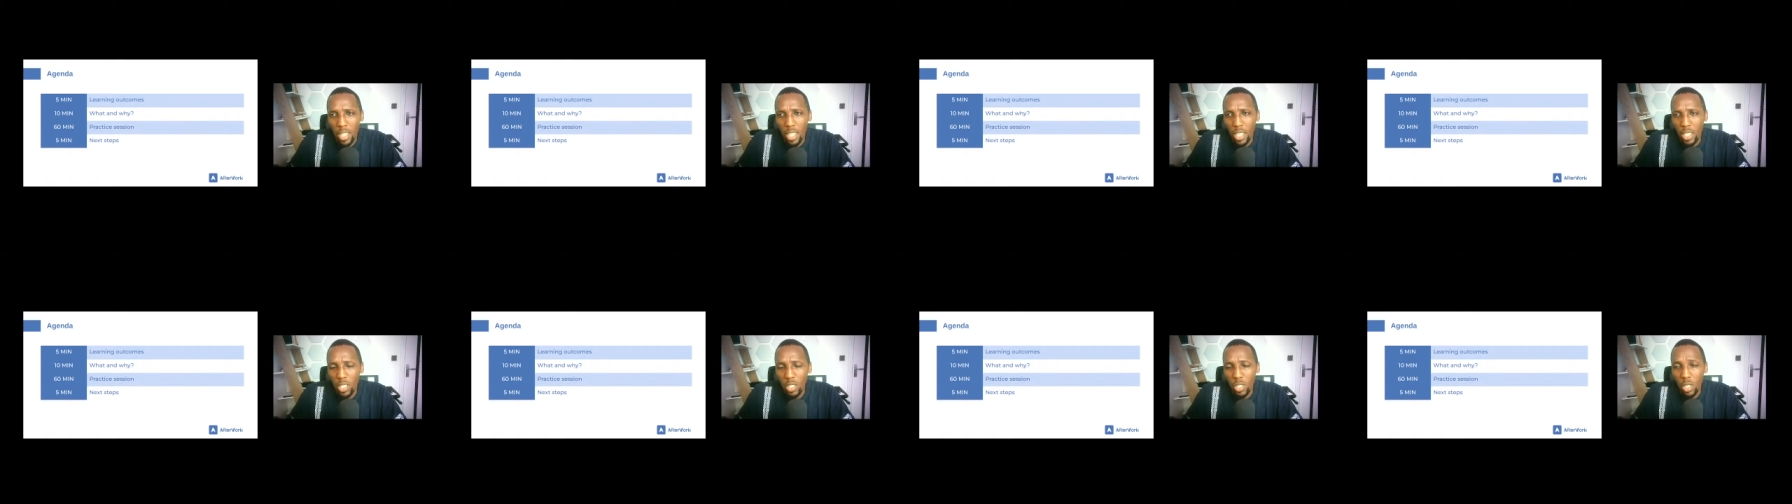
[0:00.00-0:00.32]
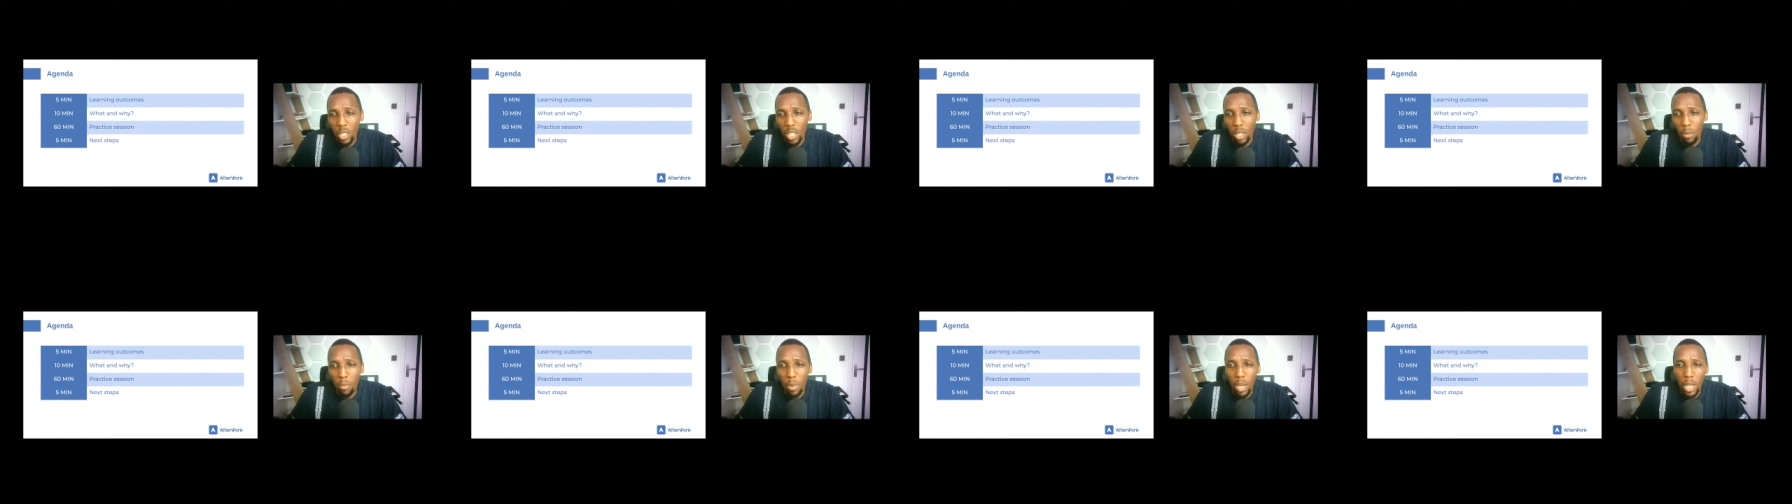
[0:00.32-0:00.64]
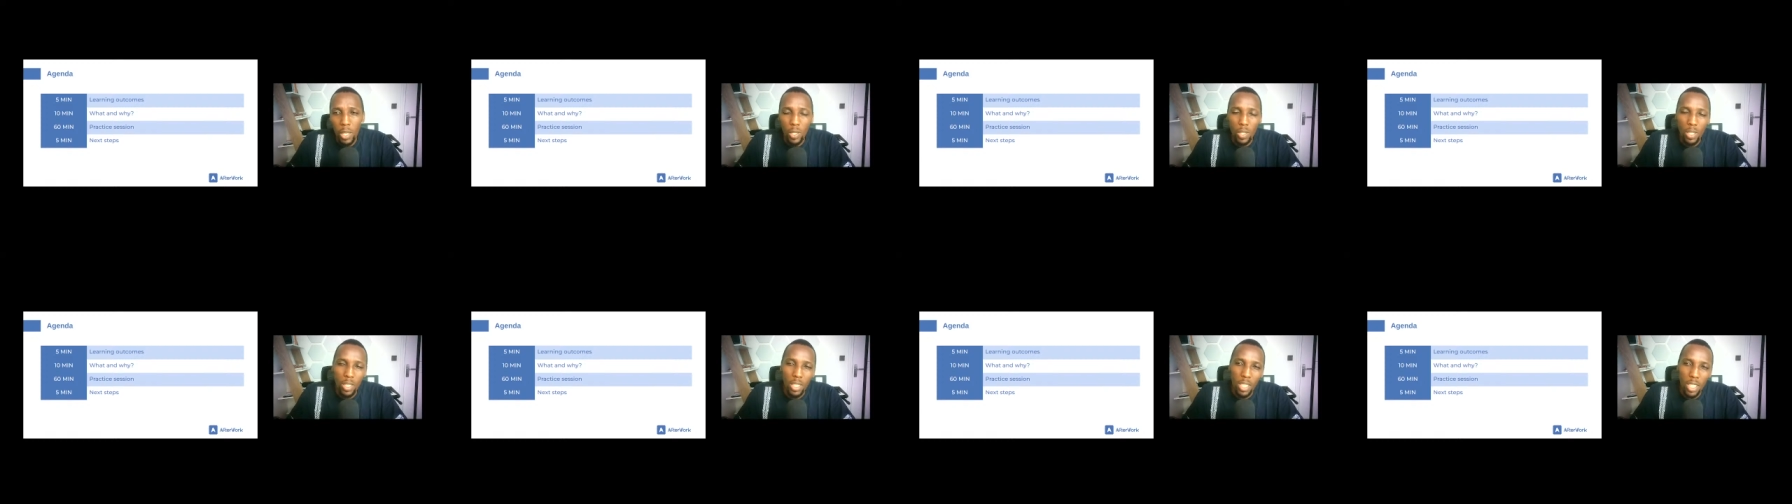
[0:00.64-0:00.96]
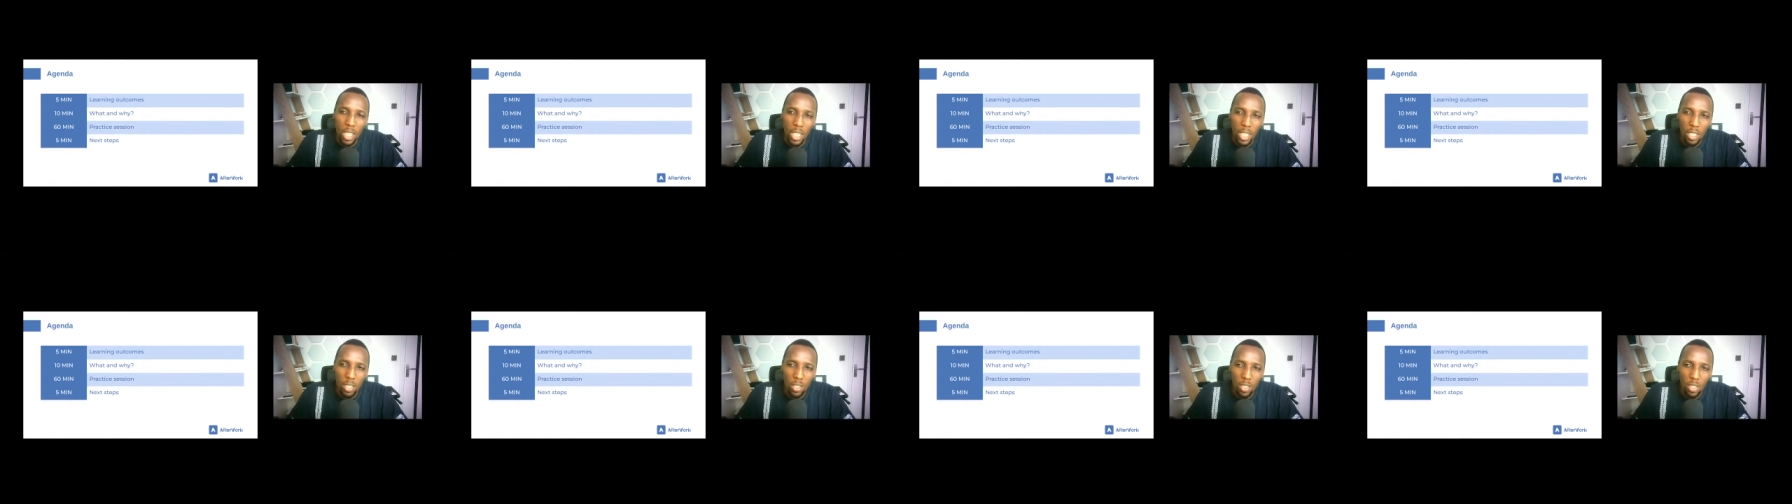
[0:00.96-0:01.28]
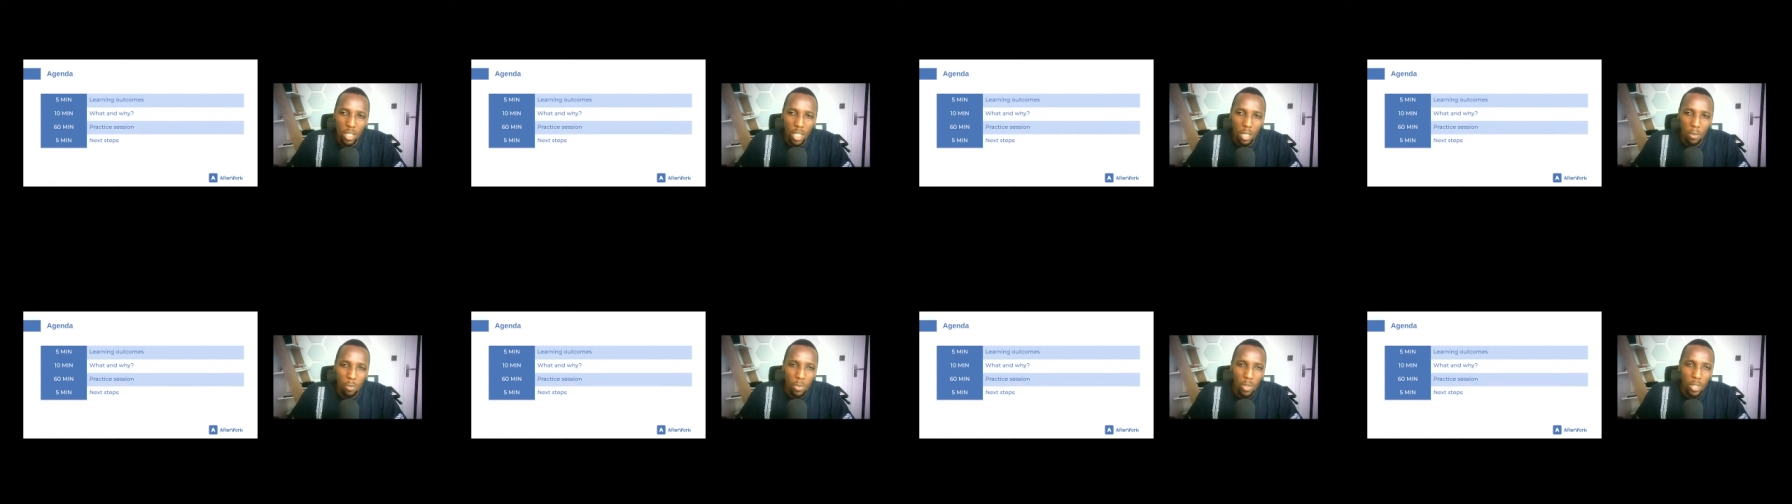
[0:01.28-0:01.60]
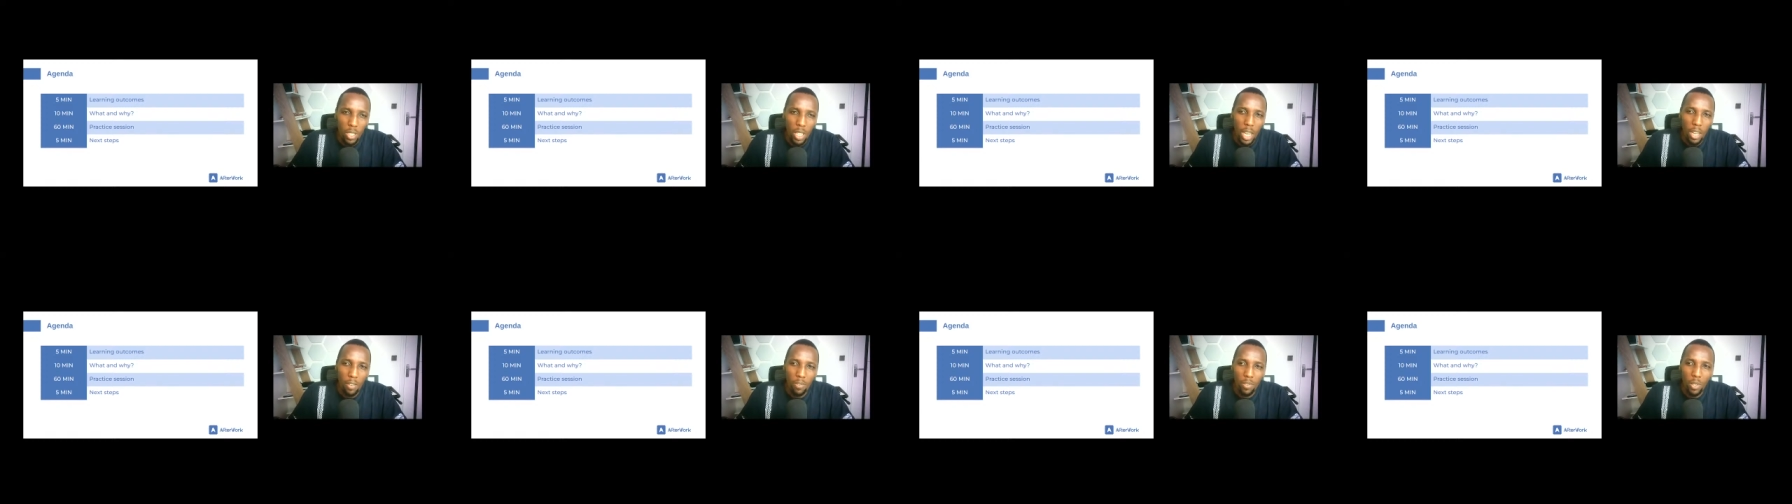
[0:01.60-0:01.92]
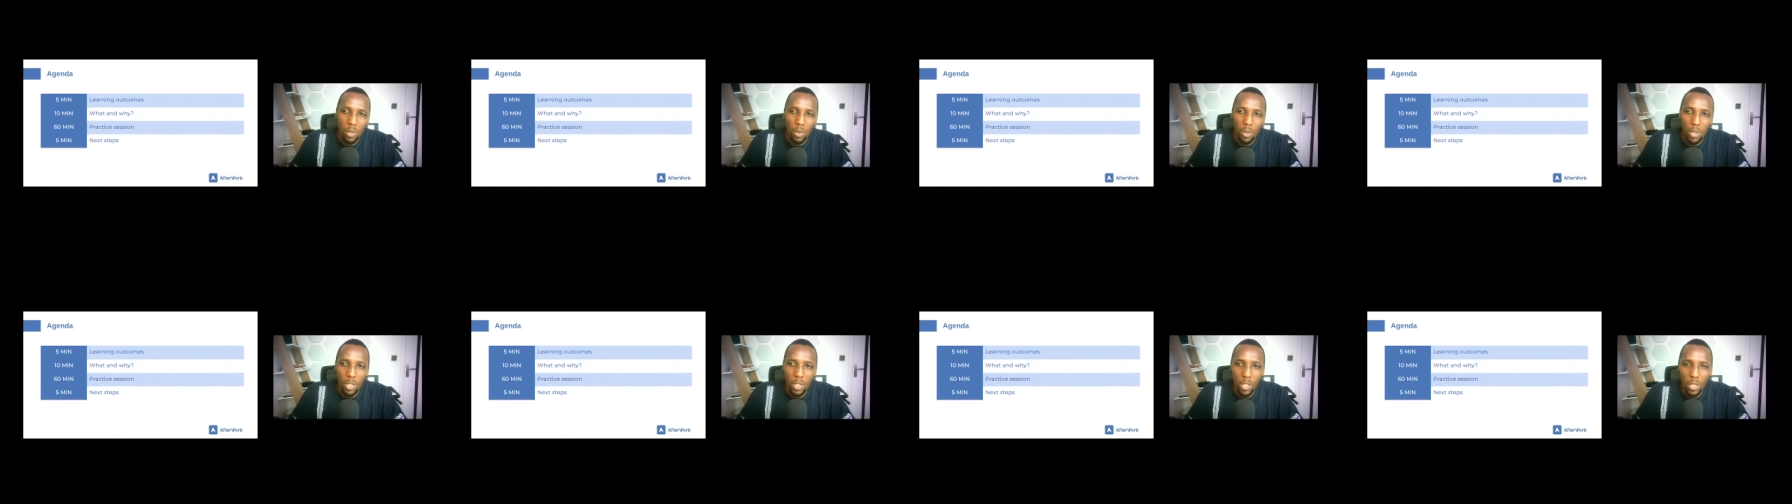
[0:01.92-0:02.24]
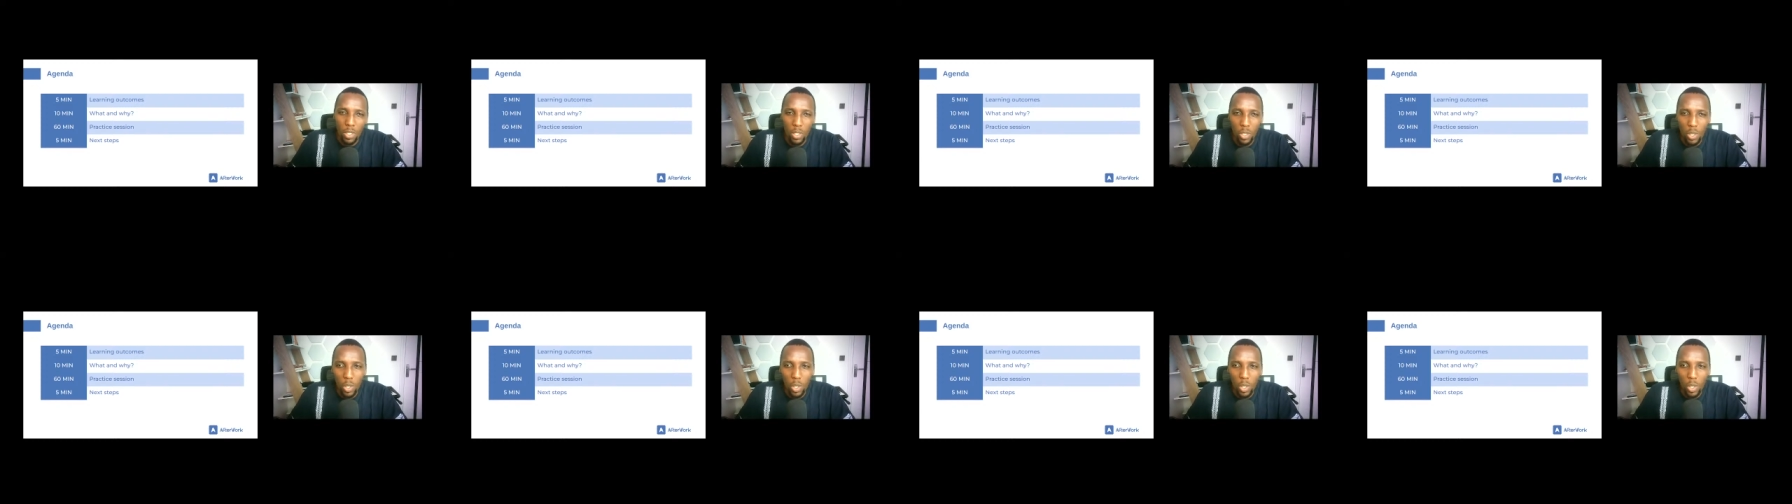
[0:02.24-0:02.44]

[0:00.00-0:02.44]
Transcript: then talk about the next steps afterwards.